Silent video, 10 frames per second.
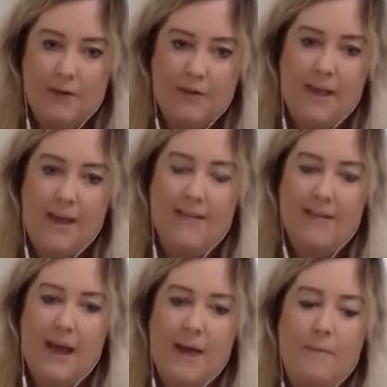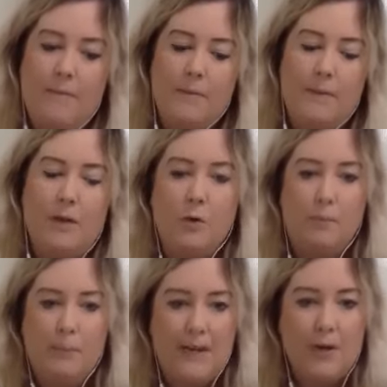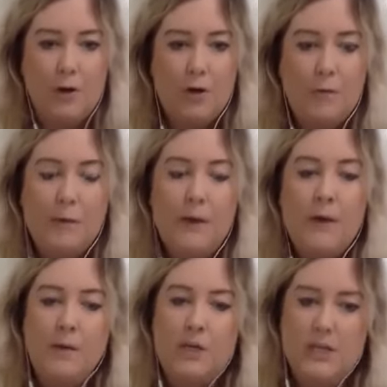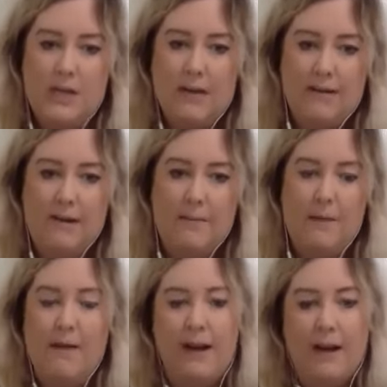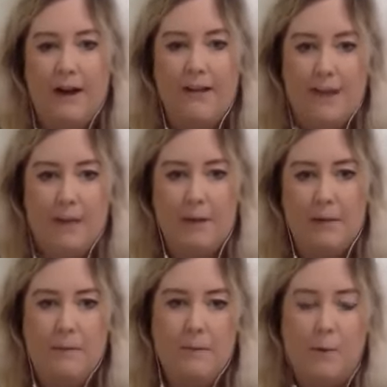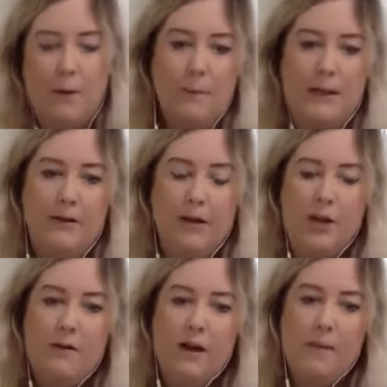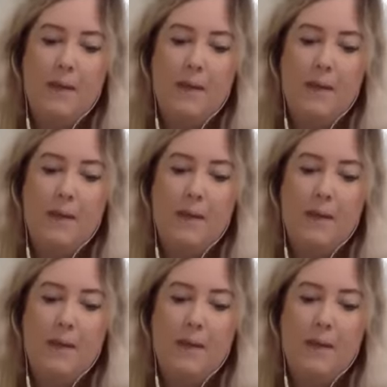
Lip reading: So there's something called B Corp, which started in America and is now becoming more popular in Europe.